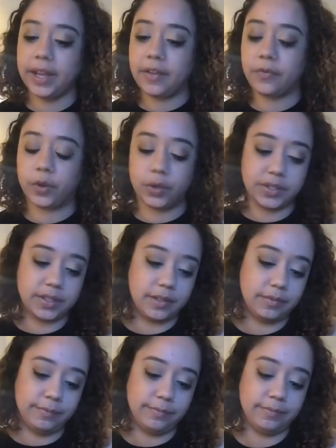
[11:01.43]
at first.
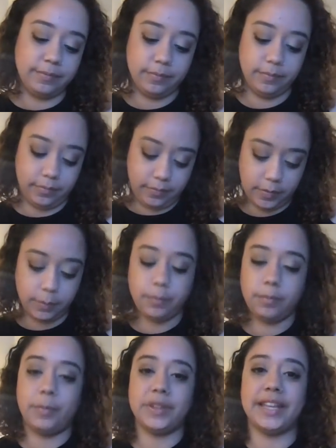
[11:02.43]

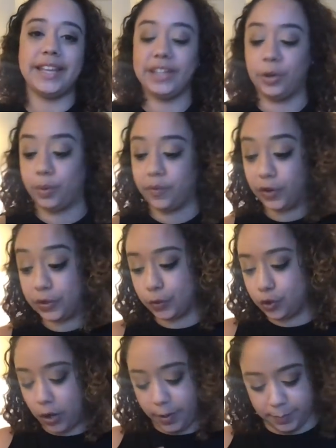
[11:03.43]
But then a reversal
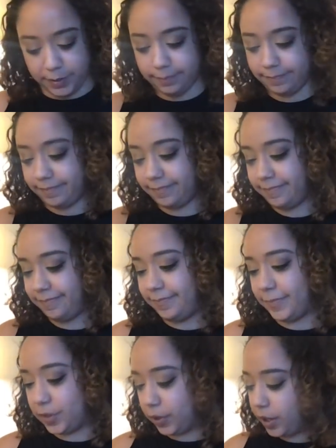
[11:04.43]
dropped.
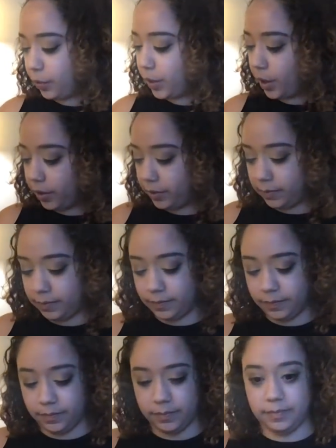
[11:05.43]
So here we are.
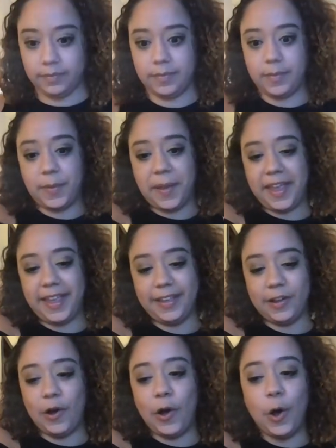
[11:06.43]
Okay,
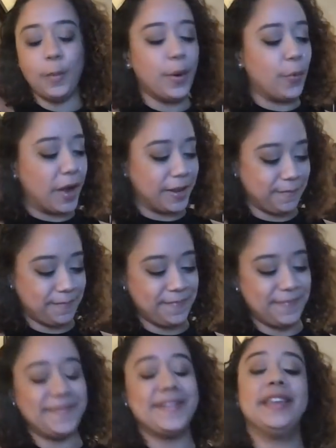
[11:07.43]
all but one. All
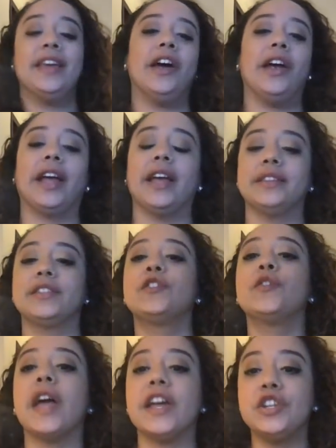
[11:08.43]
right, guys.
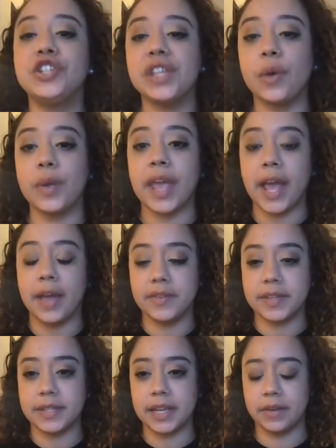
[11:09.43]
So the energy that we have
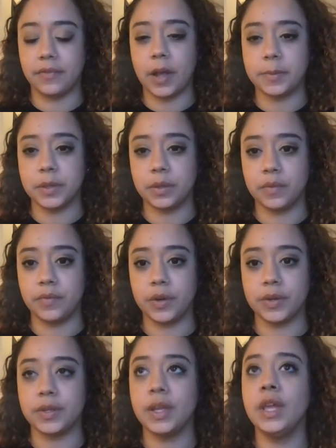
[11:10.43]
is a Ten of Cups in the
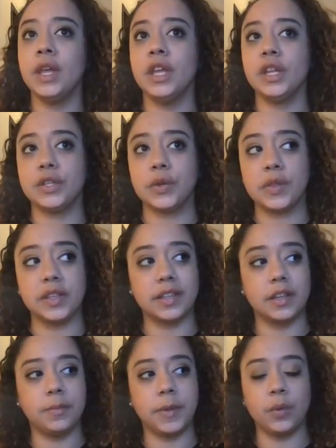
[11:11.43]
reverse. So this
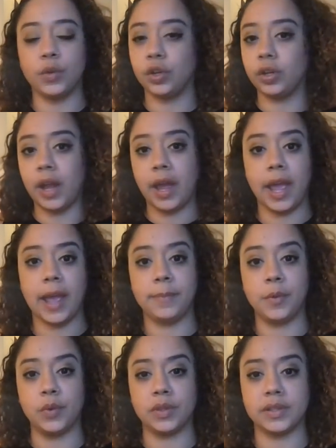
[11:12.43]
could be when you're not
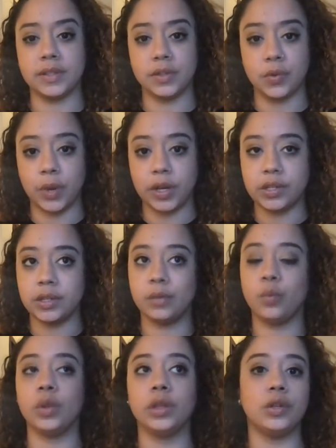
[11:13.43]
happy with the
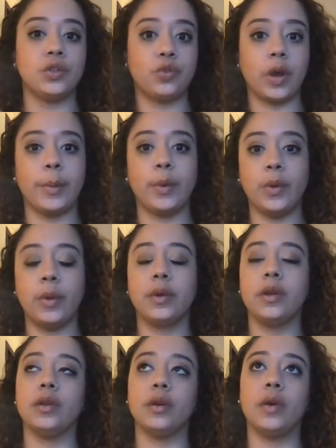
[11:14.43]
situation, when there's trouble,
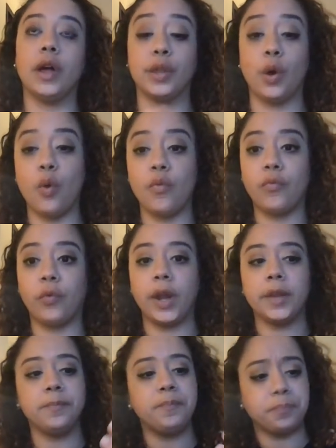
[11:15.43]
you know, on the home
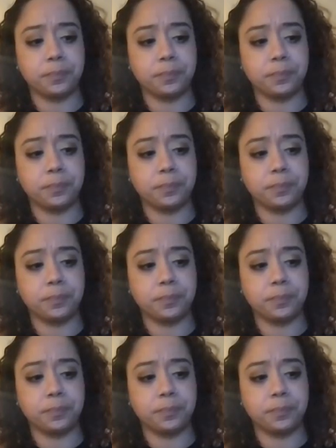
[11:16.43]
front,